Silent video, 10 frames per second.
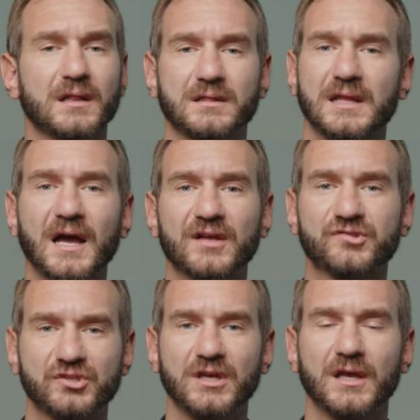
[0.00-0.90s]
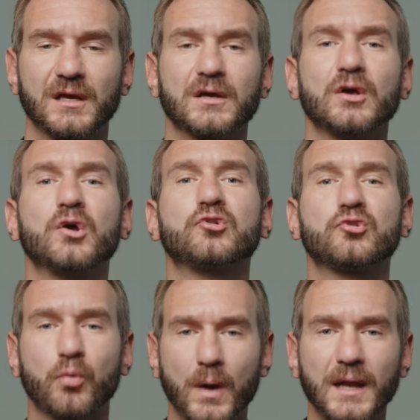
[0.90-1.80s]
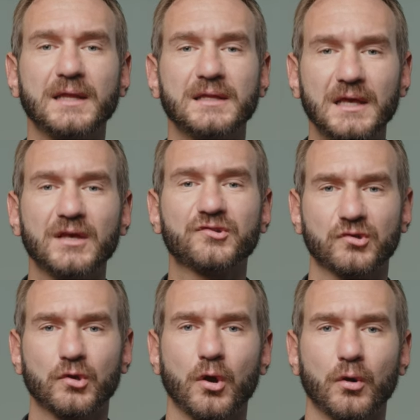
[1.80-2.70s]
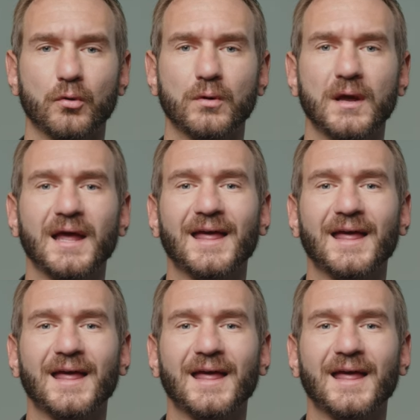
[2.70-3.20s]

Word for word: last year, 20 years ago,